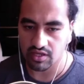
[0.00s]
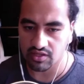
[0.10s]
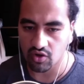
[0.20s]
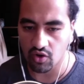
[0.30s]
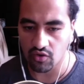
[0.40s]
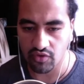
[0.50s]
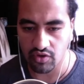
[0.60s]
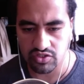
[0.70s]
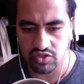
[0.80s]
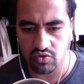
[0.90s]
in the
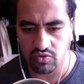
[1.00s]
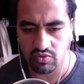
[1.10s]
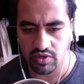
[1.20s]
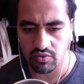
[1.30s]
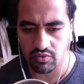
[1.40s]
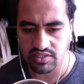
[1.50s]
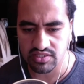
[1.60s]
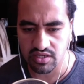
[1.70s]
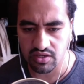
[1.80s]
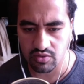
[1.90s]
overall, so
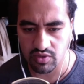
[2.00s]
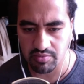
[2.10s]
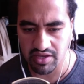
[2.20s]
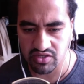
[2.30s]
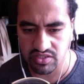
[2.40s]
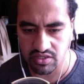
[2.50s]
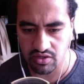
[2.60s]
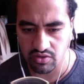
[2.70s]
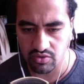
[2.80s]
what major city are you